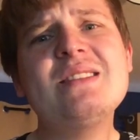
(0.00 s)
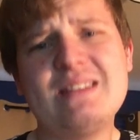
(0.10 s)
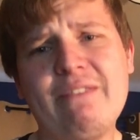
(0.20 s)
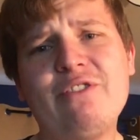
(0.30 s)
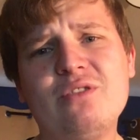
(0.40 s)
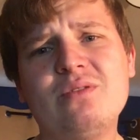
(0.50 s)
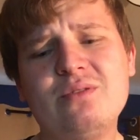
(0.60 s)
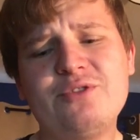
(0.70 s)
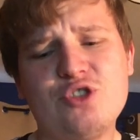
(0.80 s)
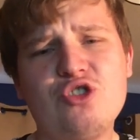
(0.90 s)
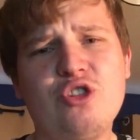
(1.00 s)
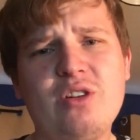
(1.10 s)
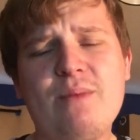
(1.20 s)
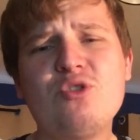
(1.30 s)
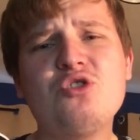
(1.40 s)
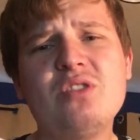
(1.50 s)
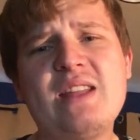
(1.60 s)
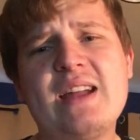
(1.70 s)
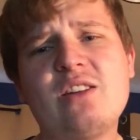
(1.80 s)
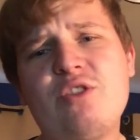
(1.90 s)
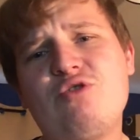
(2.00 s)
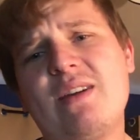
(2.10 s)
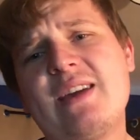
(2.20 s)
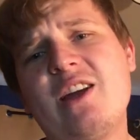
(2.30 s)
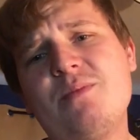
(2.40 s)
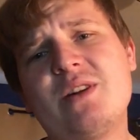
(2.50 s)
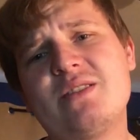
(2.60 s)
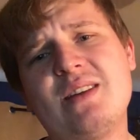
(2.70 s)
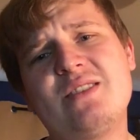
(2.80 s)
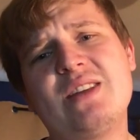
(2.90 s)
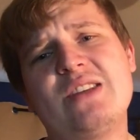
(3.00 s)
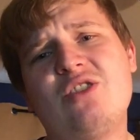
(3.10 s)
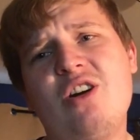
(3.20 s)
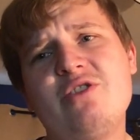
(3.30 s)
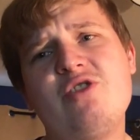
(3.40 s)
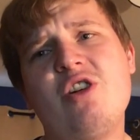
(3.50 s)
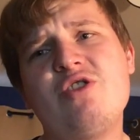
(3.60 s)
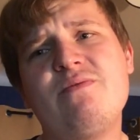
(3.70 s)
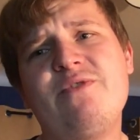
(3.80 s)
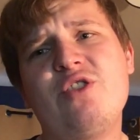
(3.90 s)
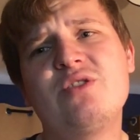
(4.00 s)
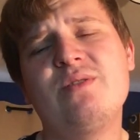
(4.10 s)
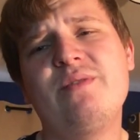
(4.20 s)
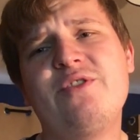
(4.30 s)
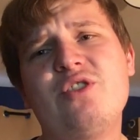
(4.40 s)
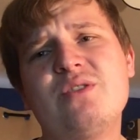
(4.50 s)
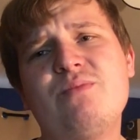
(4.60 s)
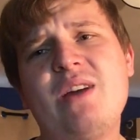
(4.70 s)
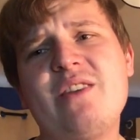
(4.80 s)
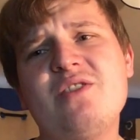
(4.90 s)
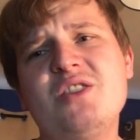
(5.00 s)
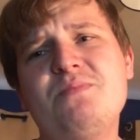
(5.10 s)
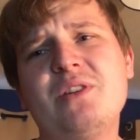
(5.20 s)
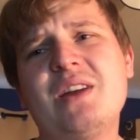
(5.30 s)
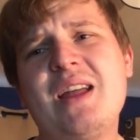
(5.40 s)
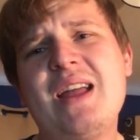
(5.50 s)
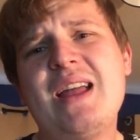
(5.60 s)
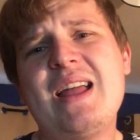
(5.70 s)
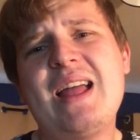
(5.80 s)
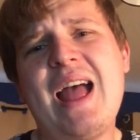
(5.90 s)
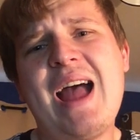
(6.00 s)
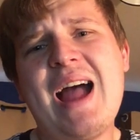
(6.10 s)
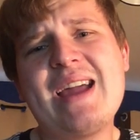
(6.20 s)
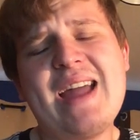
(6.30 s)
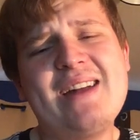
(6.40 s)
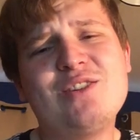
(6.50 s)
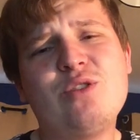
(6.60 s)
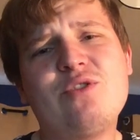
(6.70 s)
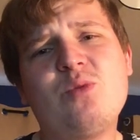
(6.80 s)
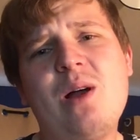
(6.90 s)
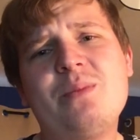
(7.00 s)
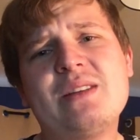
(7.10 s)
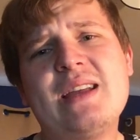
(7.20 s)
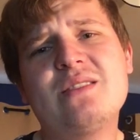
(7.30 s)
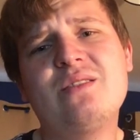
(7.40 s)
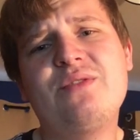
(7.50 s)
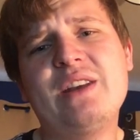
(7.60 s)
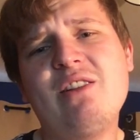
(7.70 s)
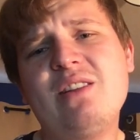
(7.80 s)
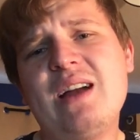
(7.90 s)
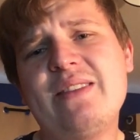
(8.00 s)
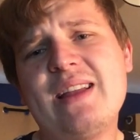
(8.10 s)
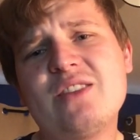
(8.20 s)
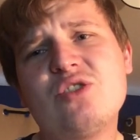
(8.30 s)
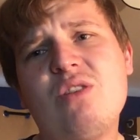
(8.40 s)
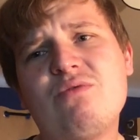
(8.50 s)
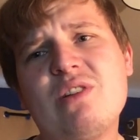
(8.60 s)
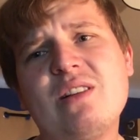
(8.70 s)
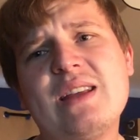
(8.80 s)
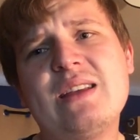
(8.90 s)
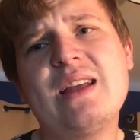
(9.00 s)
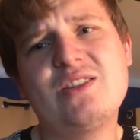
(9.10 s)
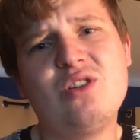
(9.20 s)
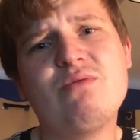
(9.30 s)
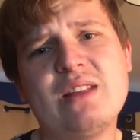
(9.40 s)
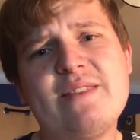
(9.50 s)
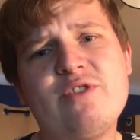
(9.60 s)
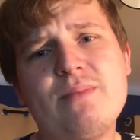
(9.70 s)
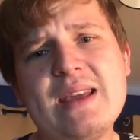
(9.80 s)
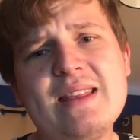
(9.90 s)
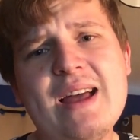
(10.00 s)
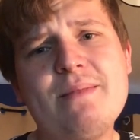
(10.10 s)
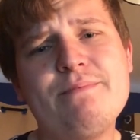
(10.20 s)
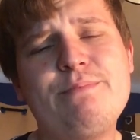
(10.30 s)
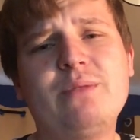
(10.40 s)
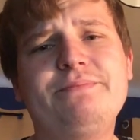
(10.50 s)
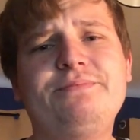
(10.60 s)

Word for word: different for sure. I'm just going to take another drink here because it's hard to judge on first impressions, but I get an overwhelming taste of vanilla, and that's not really, it's not really for me that, but